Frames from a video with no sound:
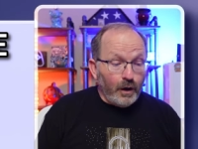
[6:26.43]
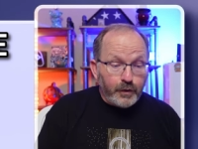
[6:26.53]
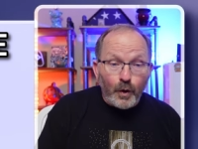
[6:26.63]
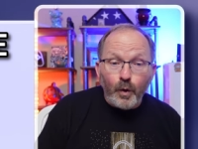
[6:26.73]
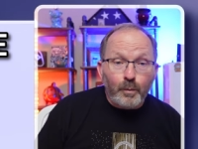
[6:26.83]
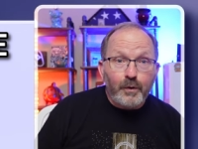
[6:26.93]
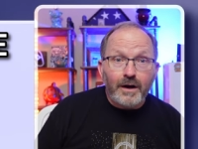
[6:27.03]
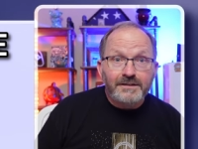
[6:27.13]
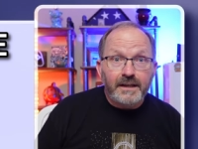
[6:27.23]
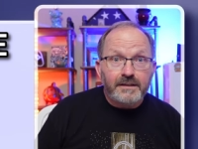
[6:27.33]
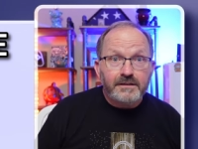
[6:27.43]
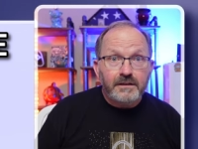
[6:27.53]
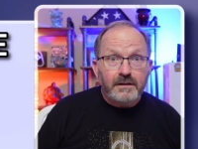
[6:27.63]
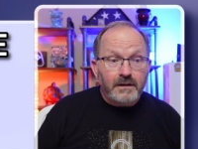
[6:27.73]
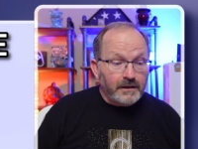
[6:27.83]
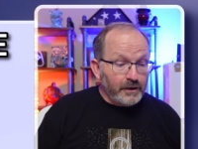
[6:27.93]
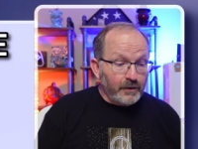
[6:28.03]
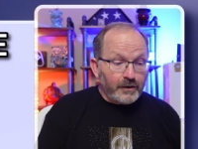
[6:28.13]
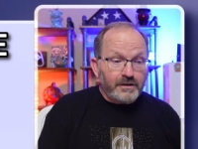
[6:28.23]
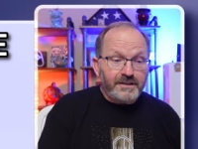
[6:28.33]
the whole process? You
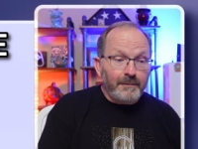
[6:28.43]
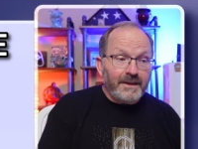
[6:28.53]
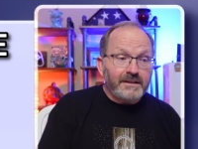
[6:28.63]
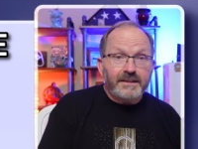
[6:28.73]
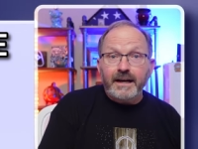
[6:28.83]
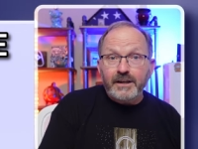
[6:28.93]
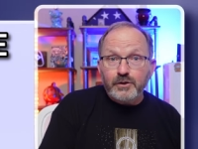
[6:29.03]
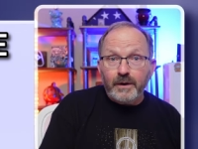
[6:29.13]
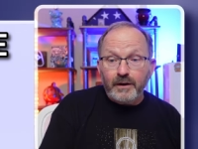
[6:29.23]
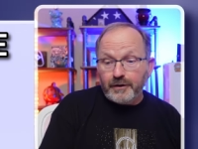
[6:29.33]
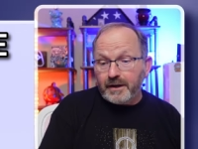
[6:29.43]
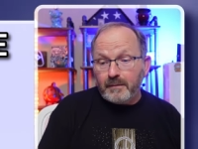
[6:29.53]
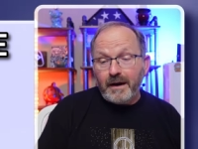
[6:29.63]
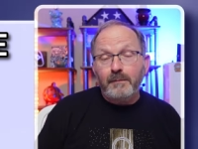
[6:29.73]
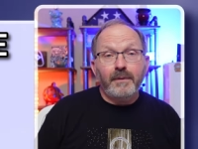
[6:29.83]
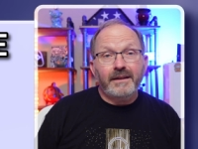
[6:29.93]
know, there are some things that I enjoy learning about,